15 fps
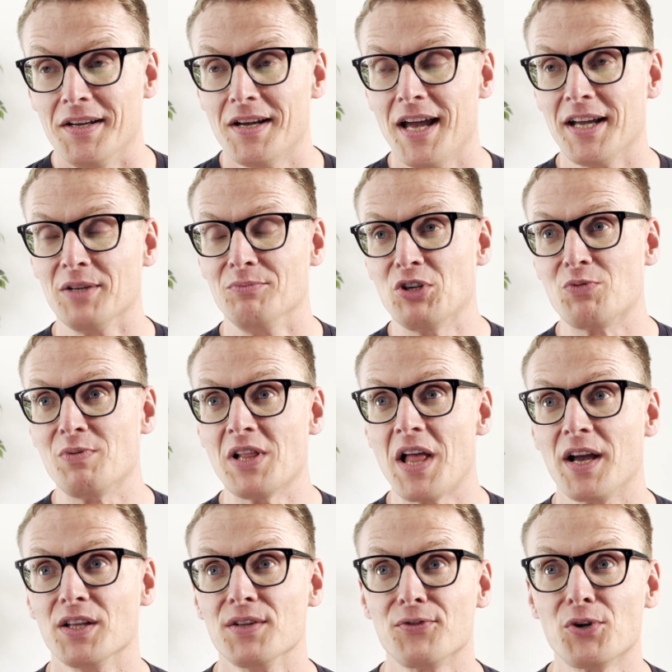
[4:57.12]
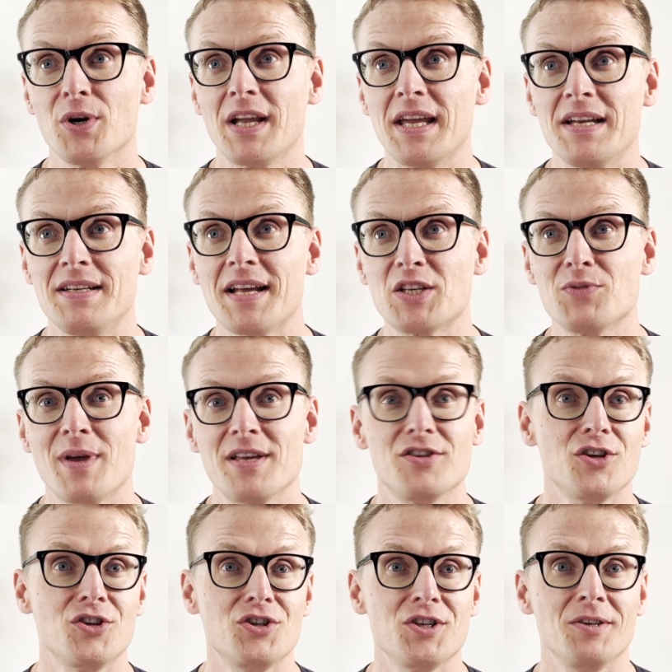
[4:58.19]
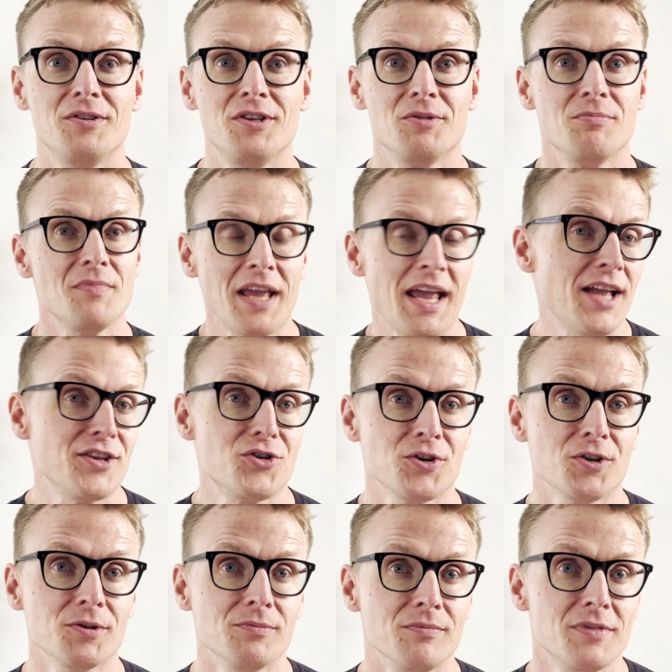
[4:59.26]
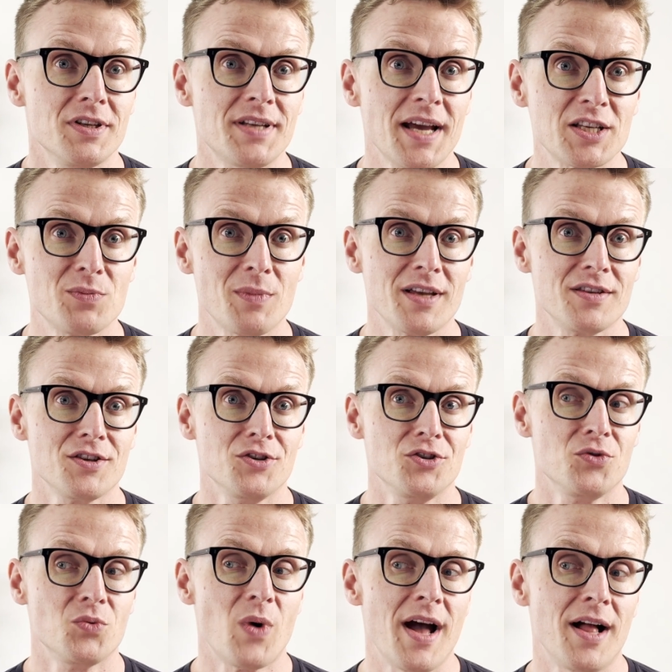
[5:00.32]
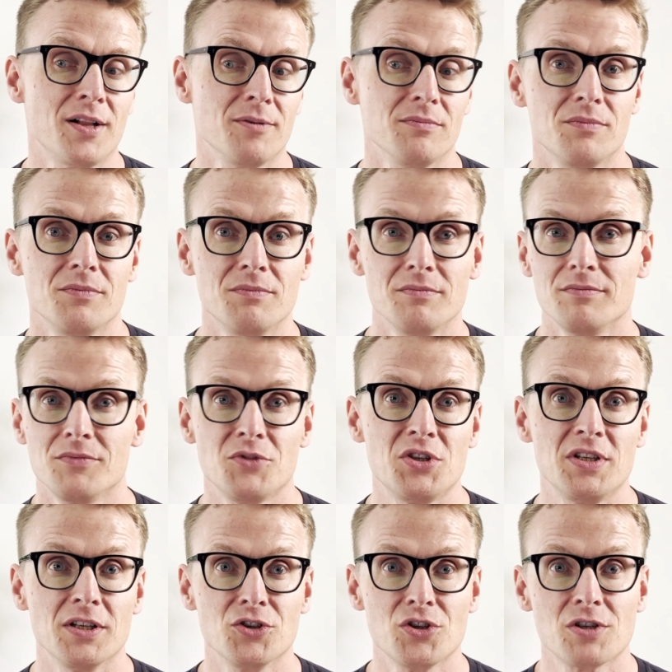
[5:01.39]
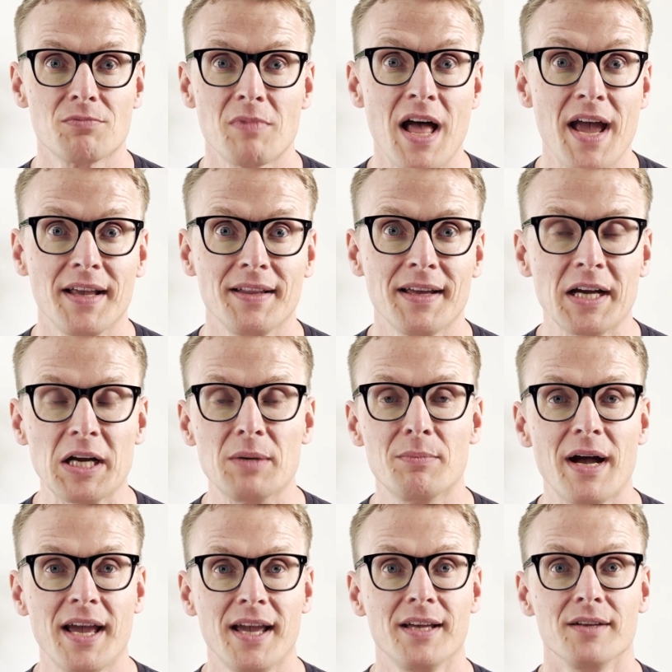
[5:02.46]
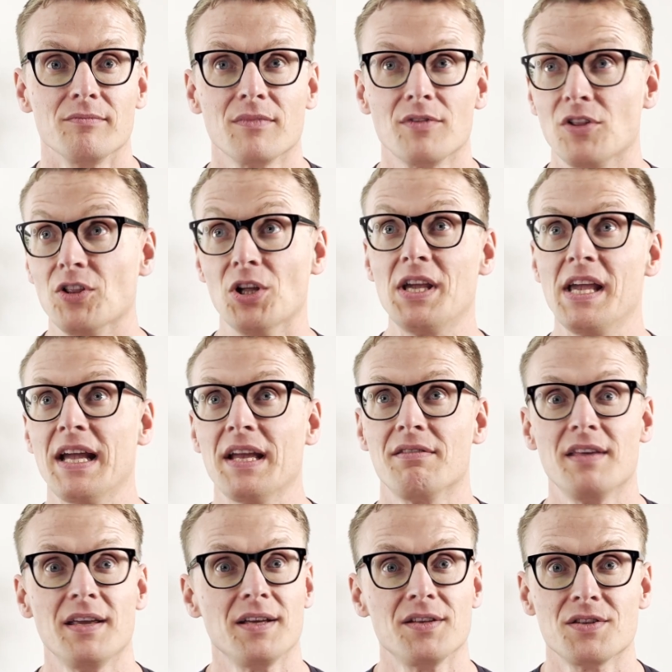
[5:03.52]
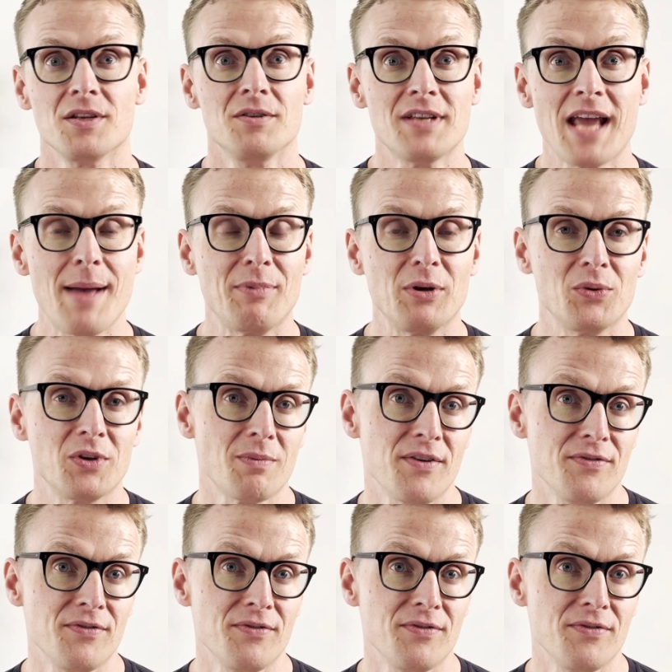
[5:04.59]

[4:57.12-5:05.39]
I can just be lying on the floor, get a text message, and answer the text message while still just lying there by looking at things and tapping with my